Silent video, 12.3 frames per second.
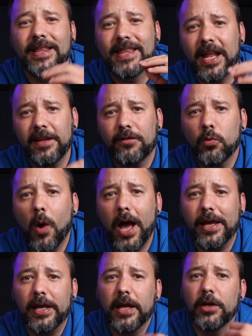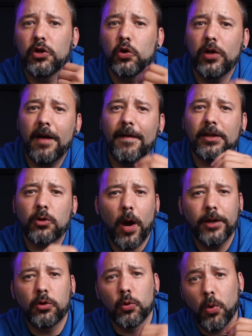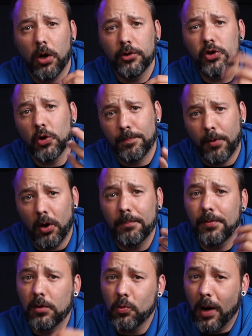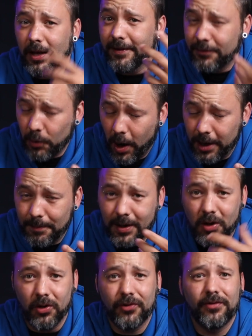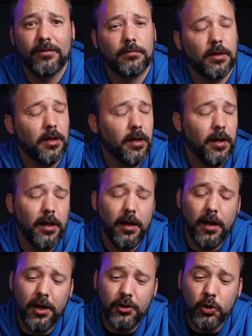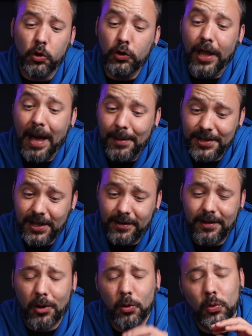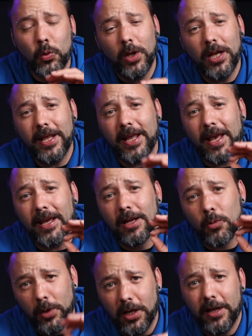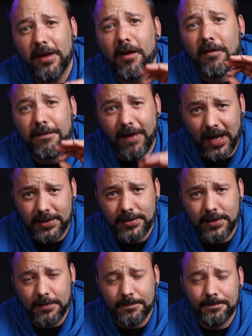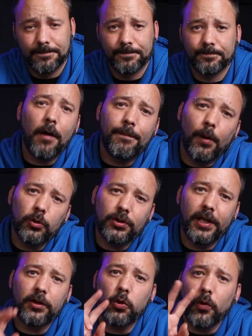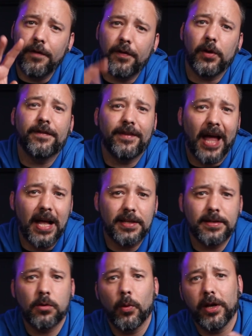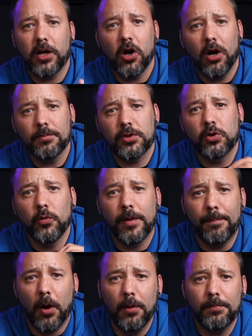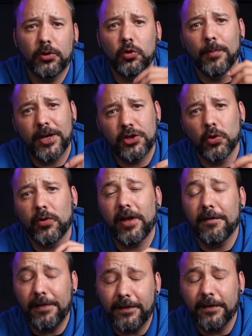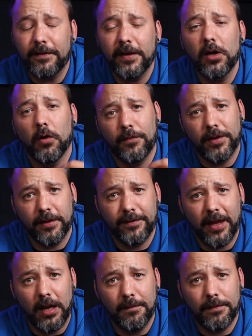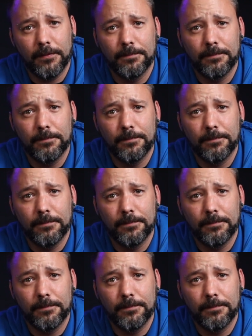That is why you never try to run your pump while it's dry, because you could damage it really, really fast. You have mostly two different stats when it comes to the pump to measure the efficiency of the self.